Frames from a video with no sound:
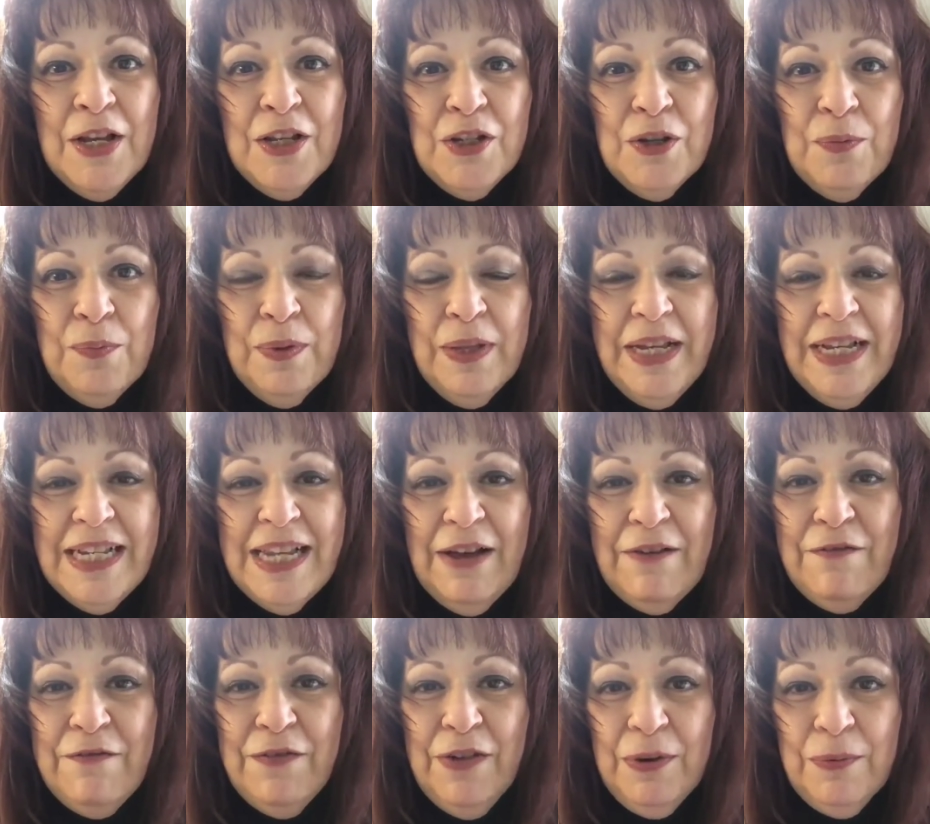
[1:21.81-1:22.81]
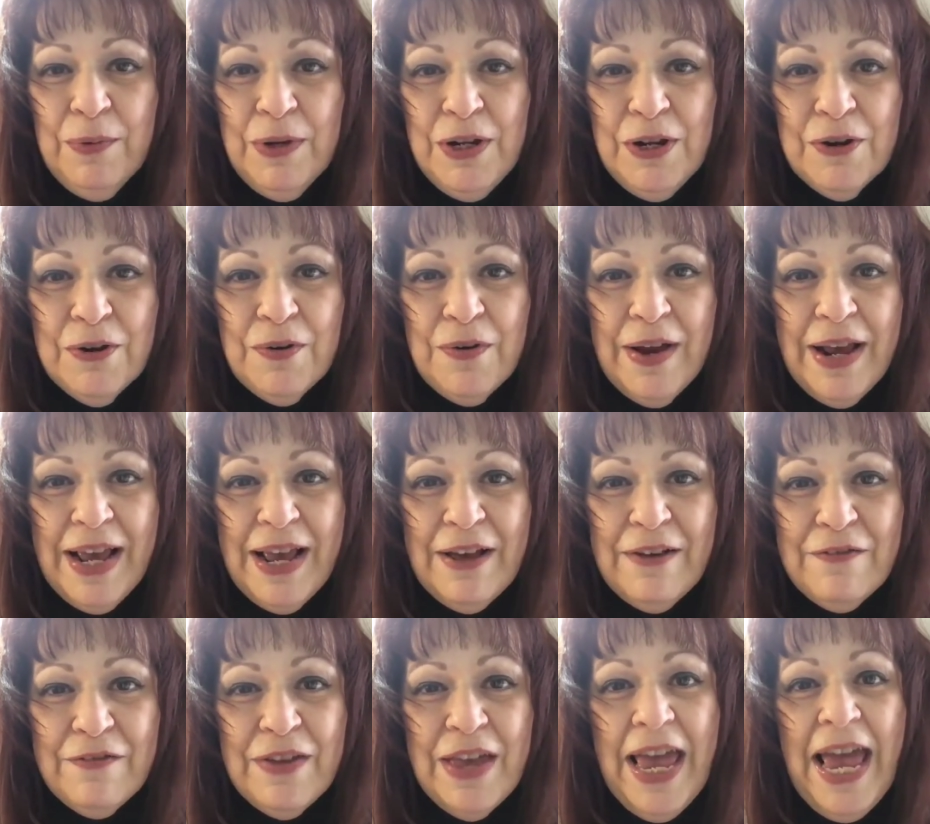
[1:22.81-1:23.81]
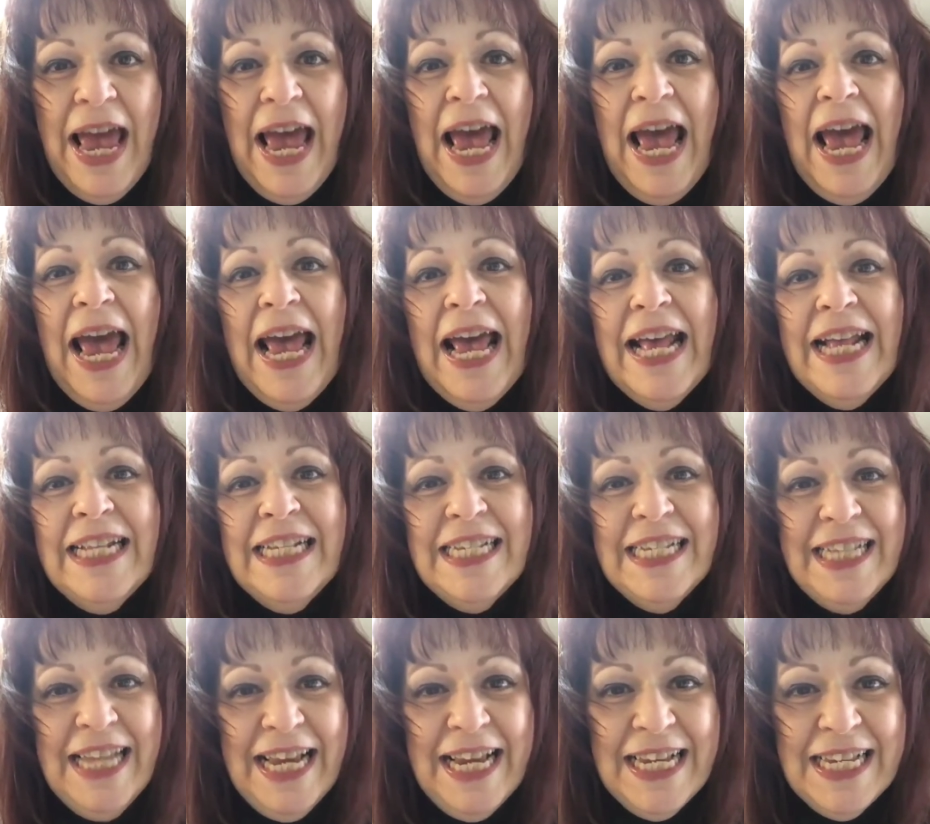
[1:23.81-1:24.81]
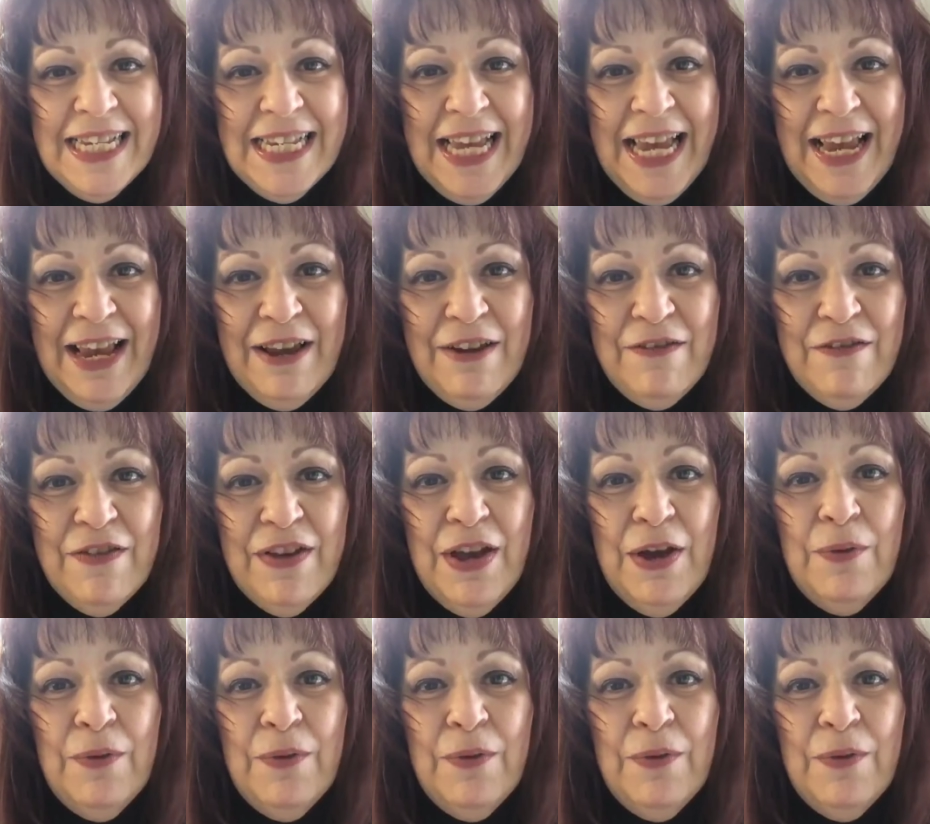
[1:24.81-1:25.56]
So please have fun with your craft and stay safe.